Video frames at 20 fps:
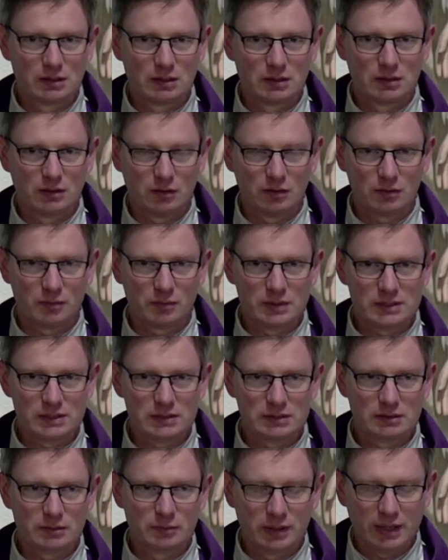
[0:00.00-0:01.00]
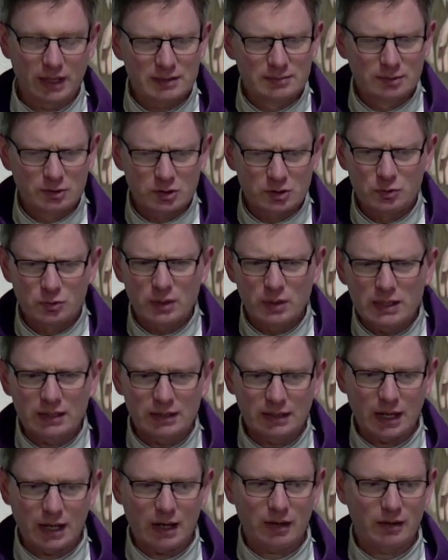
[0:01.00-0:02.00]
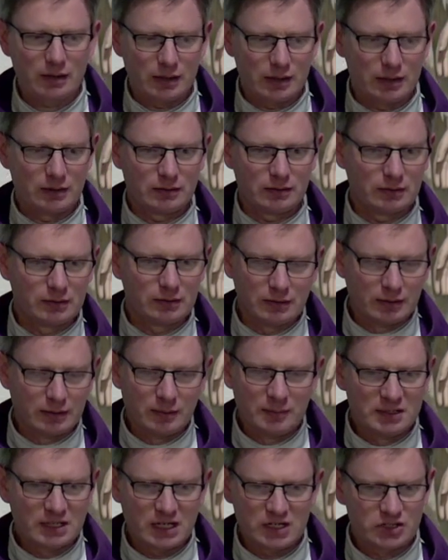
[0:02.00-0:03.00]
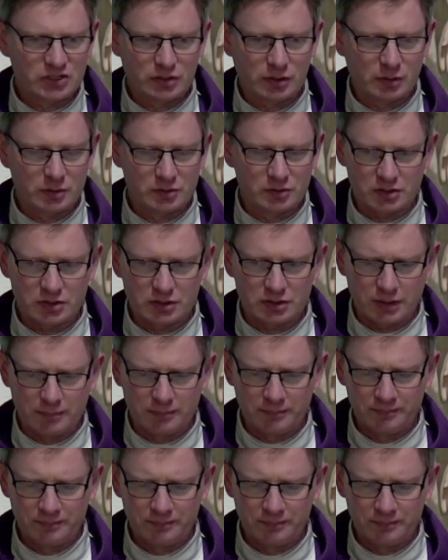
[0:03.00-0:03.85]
always. We get as much as we can carry. The, the limitation is always us, not Him.